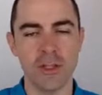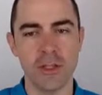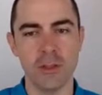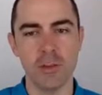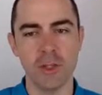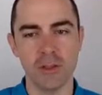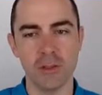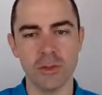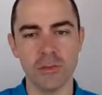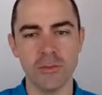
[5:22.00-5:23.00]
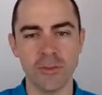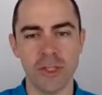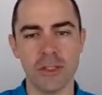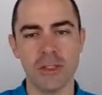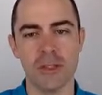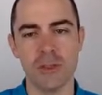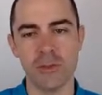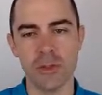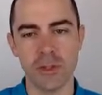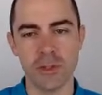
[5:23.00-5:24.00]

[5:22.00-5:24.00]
it belongs to. And this is usually